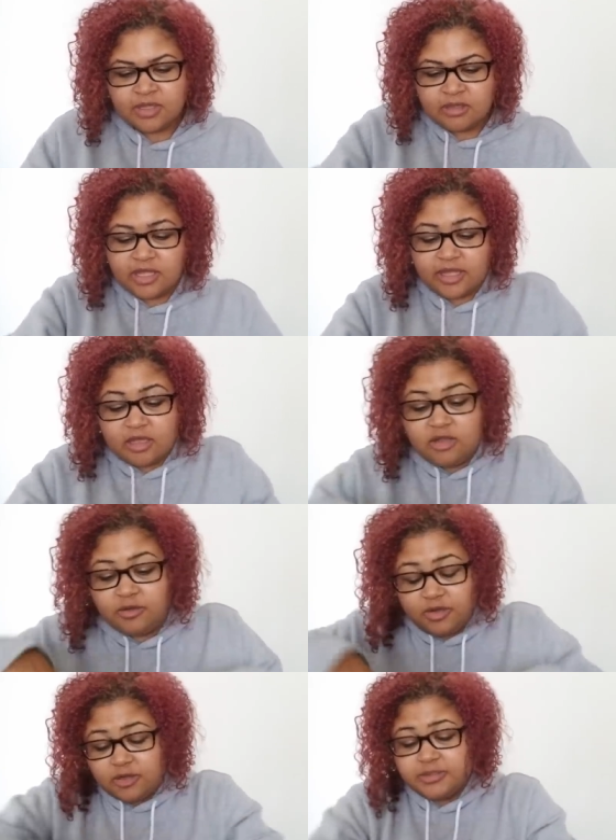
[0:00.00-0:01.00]
Like you,
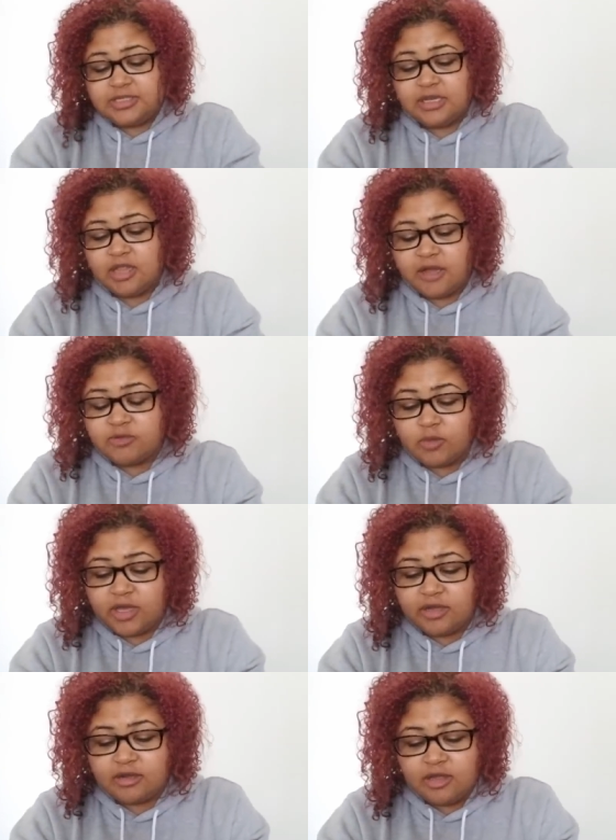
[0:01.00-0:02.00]
you could be seeing a loved
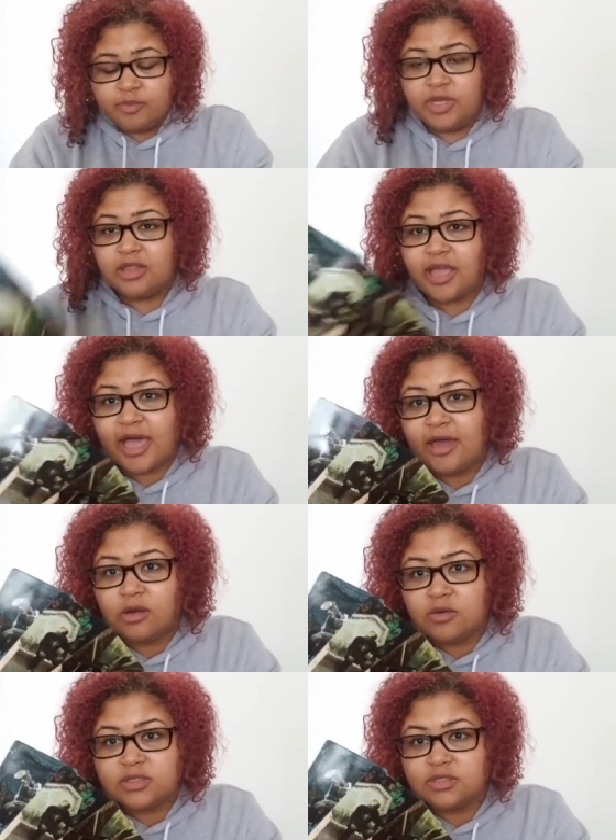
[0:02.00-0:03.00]
one being like, I don't
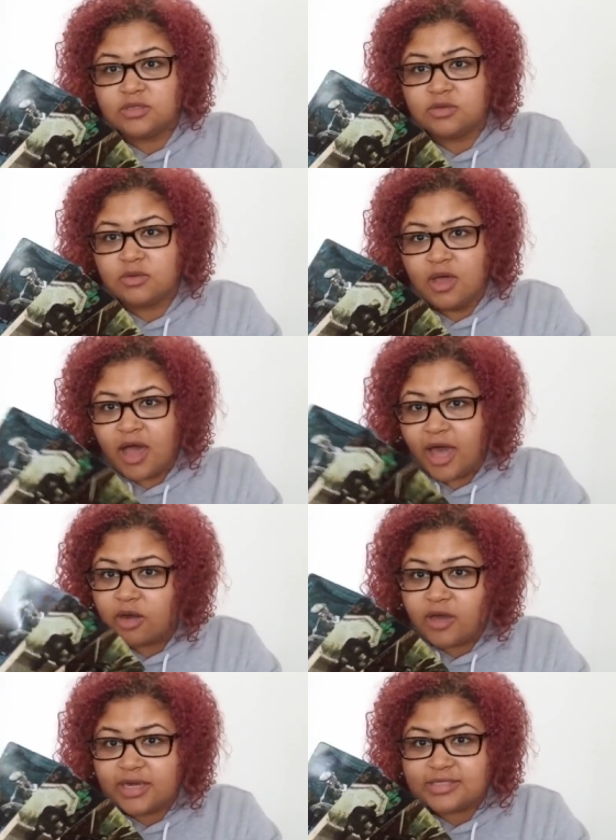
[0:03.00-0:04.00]
know what to do. I
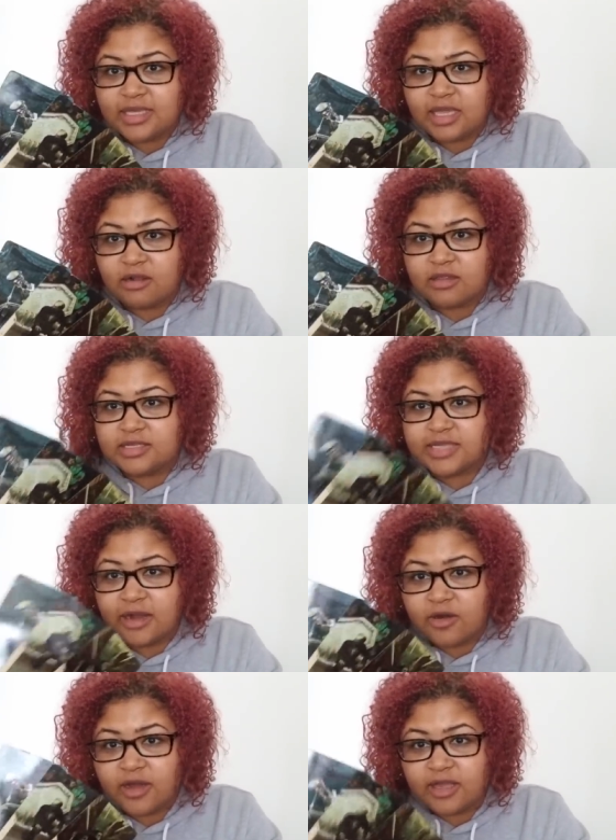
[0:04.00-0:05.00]
don't know how to take care of this. I
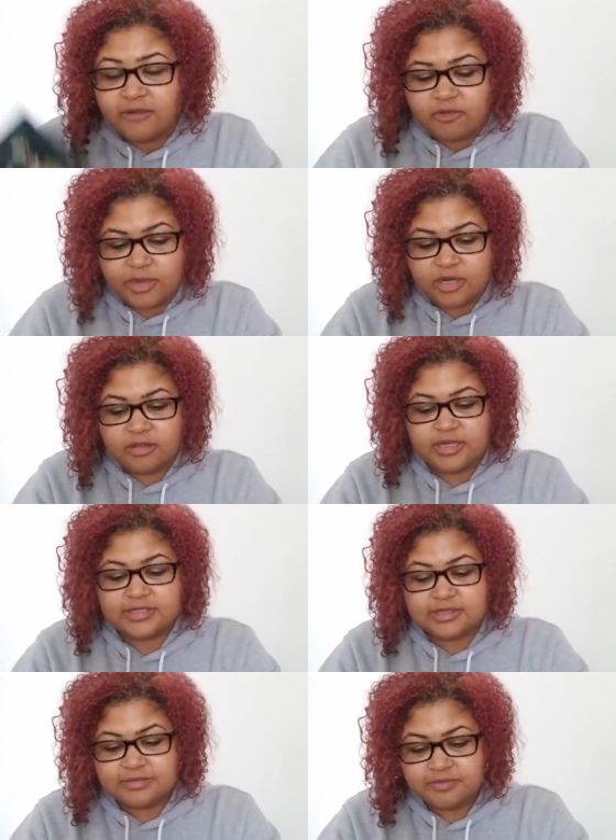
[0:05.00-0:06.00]
don't know how to get from under
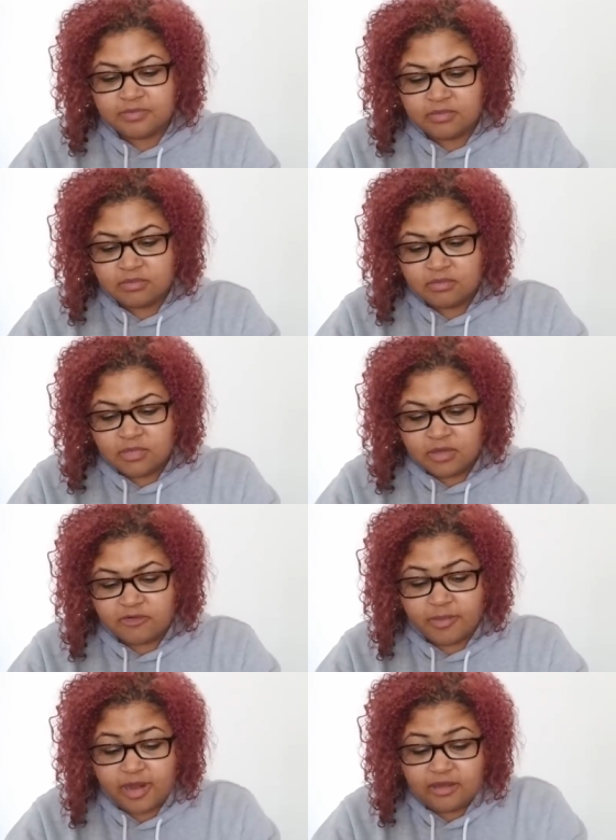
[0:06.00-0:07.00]
this,
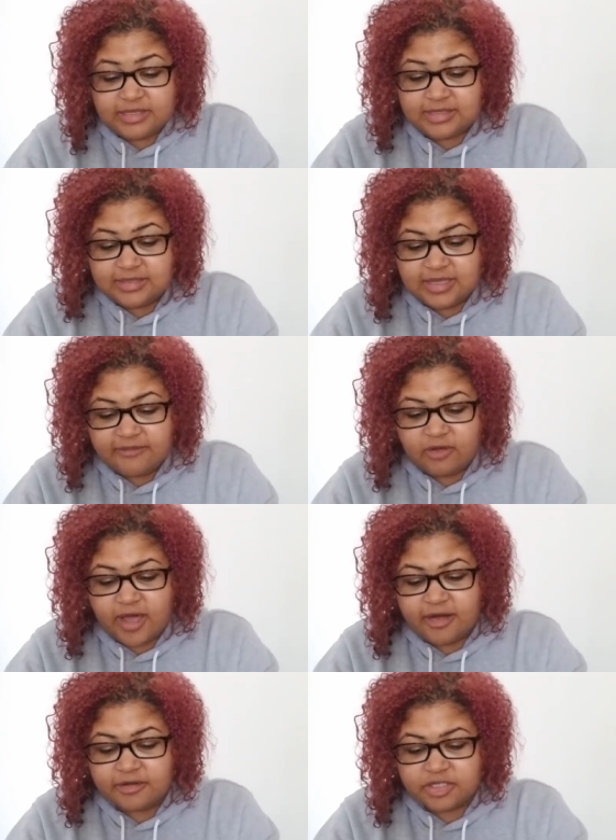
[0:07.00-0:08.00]
from out of this devil
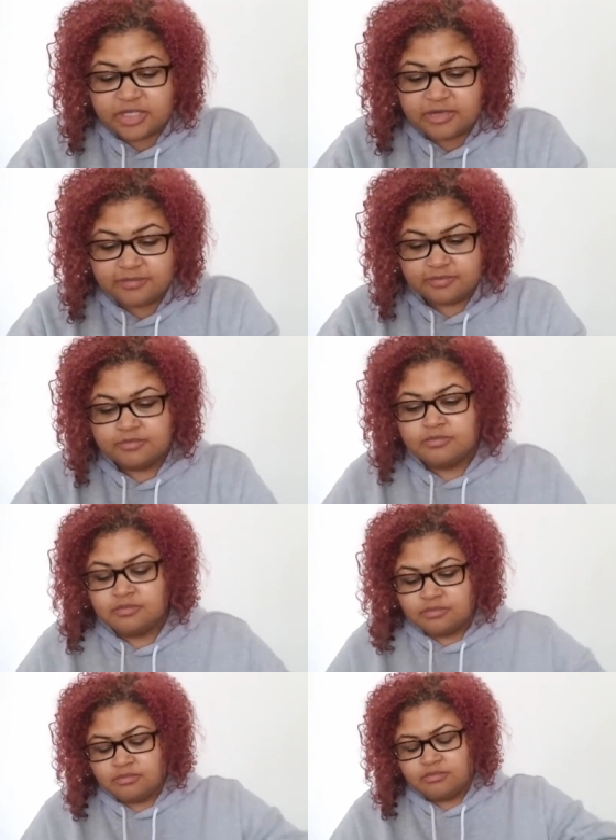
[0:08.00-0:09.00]
energy.
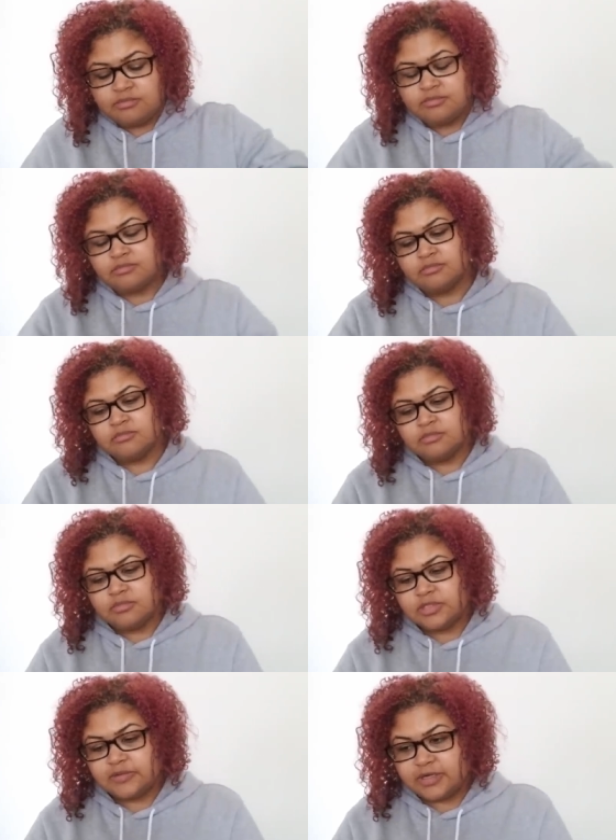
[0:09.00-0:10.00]
Let's
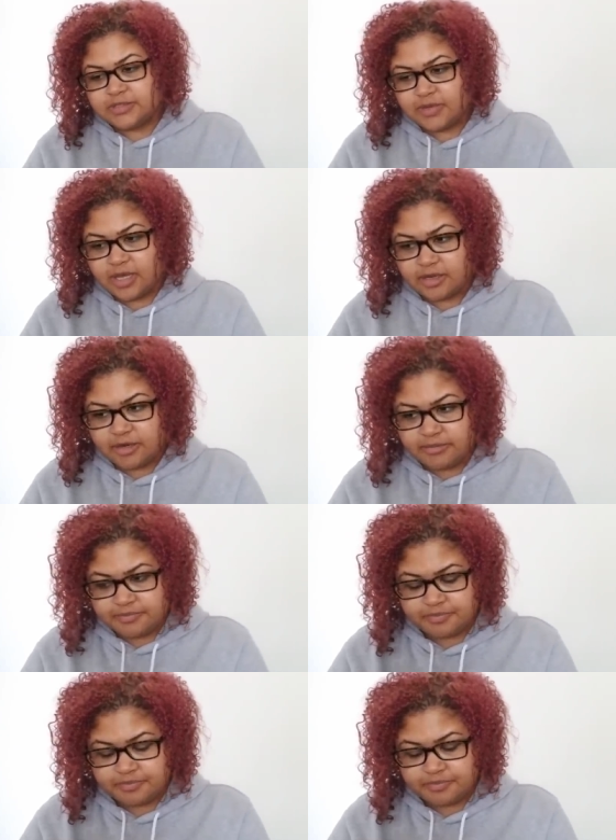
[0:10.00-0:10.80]
see what else we got here.